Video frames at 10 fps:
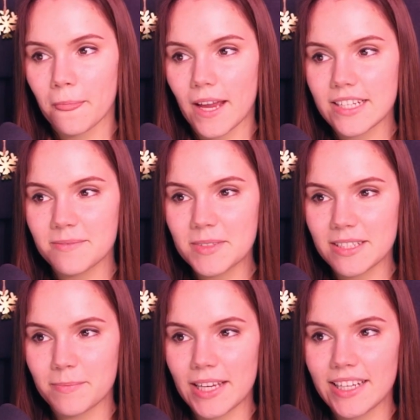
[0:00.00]
And I'm
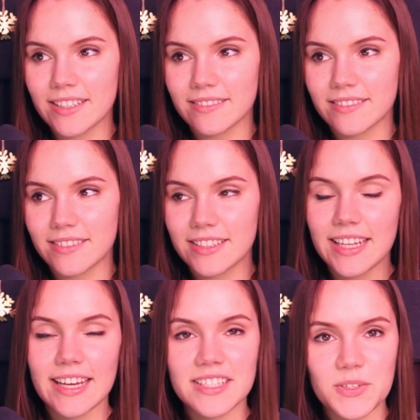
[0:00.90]
gonna make the
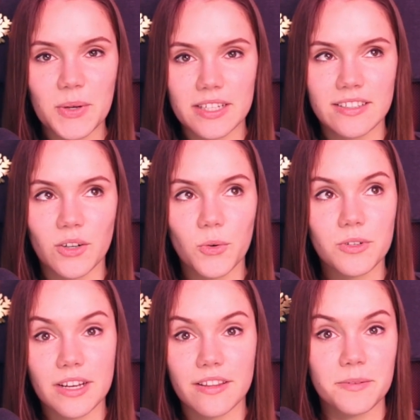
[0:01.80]
next one,
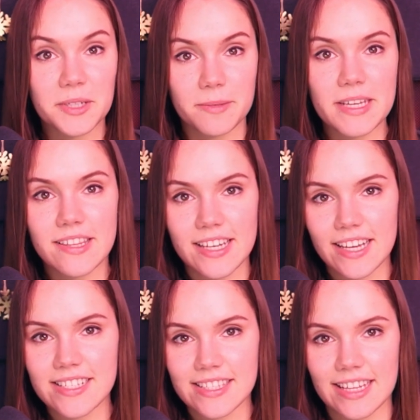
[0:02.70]
or rather I'm gonna make the
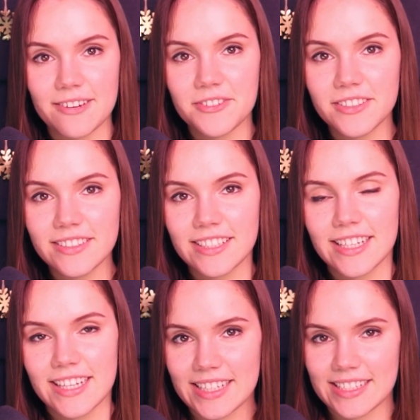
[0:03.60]
next level.
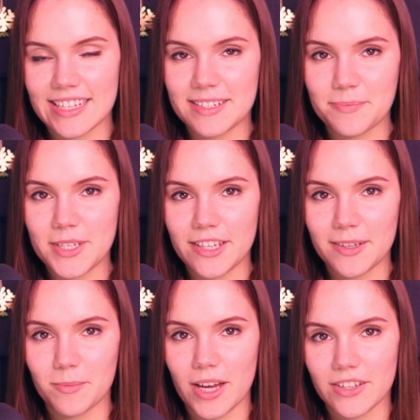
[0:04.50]
It's gonna be
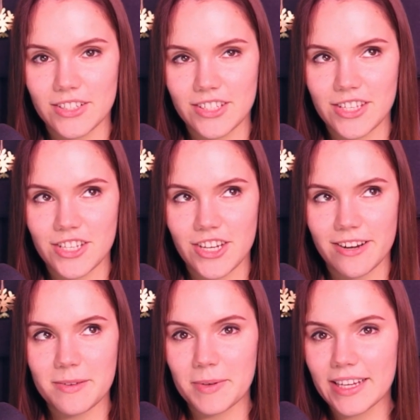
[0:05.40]
about
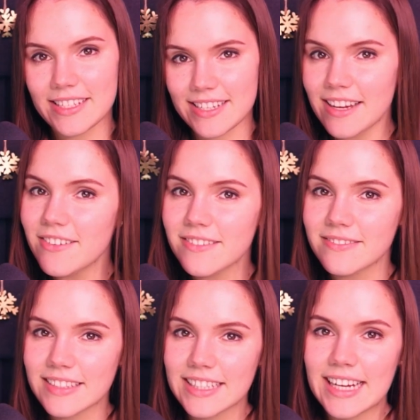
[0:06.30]
cherry pies now.
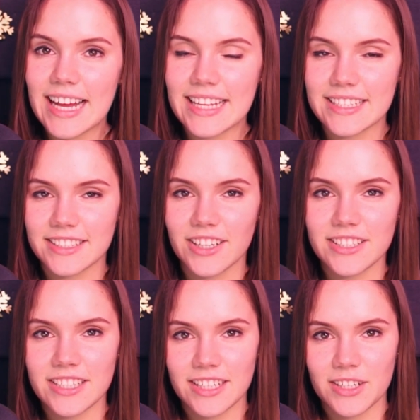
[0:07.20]
And I
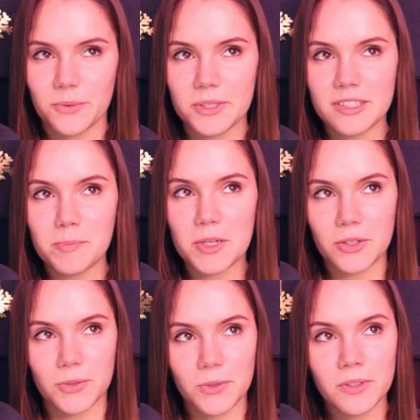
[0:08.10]
thought, wouldn't it be
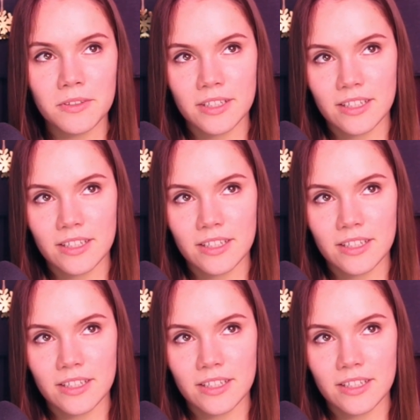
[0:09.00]
cool